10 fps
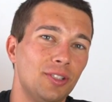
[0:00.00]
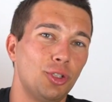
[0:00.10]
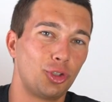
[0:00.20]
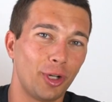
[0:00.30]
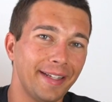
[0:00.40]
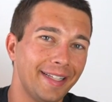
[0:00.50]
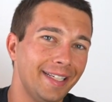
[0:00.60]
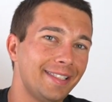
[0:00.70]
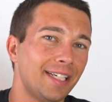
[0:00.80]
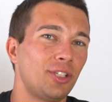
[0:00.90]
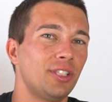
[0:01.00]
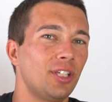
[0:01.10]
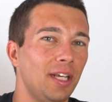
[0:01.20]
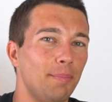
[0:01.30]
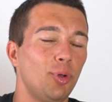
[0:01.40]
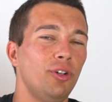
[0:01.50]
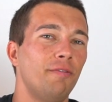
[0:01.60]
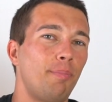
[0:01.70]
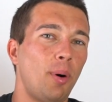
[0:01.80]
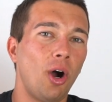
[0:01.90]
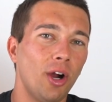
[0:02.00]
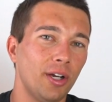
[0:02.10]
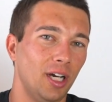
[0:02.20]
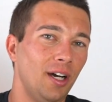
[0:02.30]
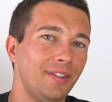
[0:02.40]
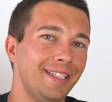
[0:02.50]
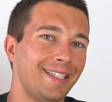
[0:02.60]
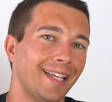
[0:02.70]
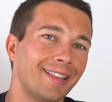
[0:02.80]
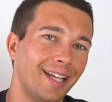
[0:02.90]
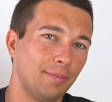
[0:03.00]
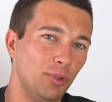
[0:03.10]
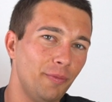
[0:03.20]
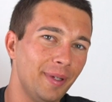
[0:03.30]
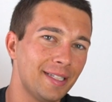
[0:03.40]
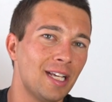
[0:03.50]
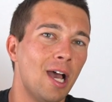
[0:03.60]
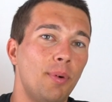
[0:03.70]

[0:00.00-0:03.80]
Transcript: So training the eccentric is going to improve part of these athletic movements,